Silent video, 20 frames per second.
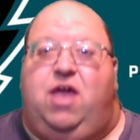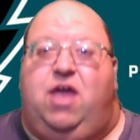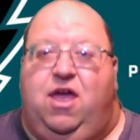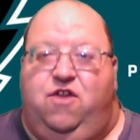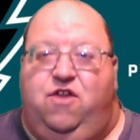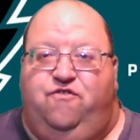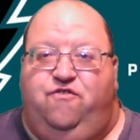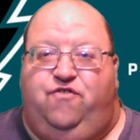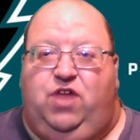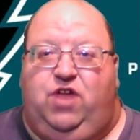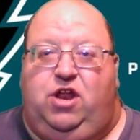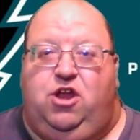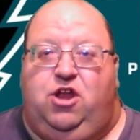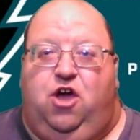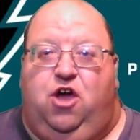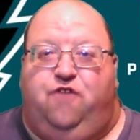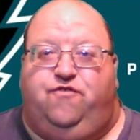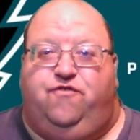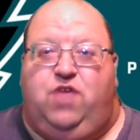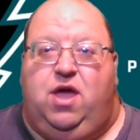in
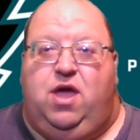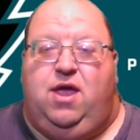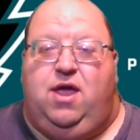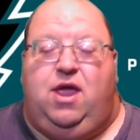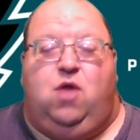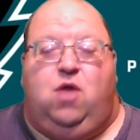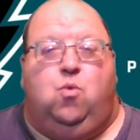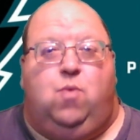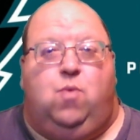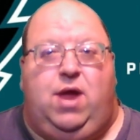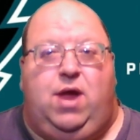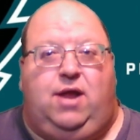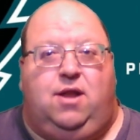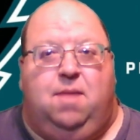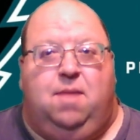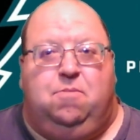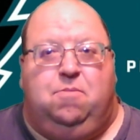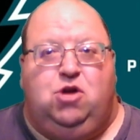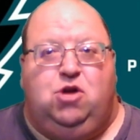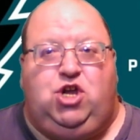Philadelphia in week
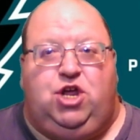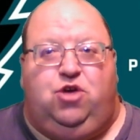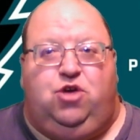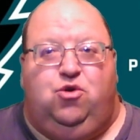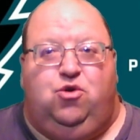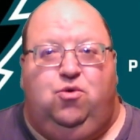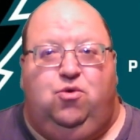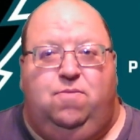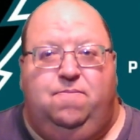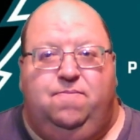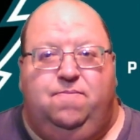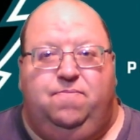number two,